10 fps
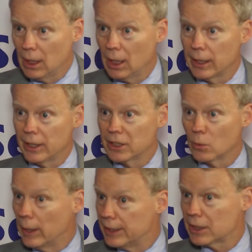There's
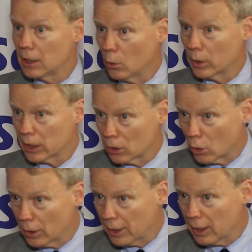a ways to go in the
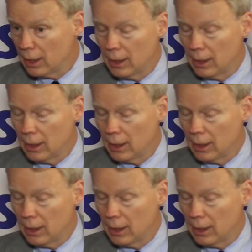north.